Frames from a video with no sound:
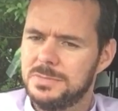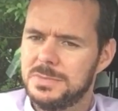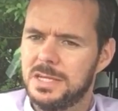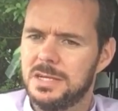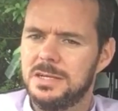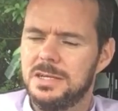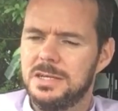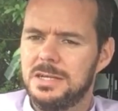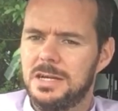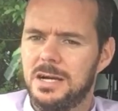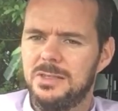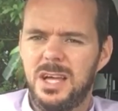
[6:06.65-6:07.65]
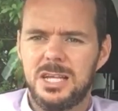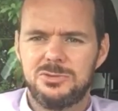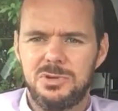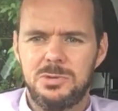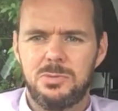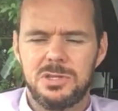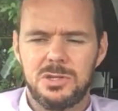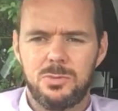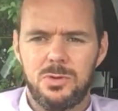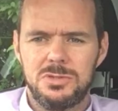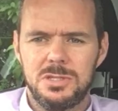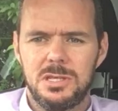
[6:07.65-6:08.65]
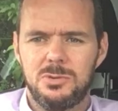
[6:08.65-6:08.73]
Yeah, and that's really what you're wanting.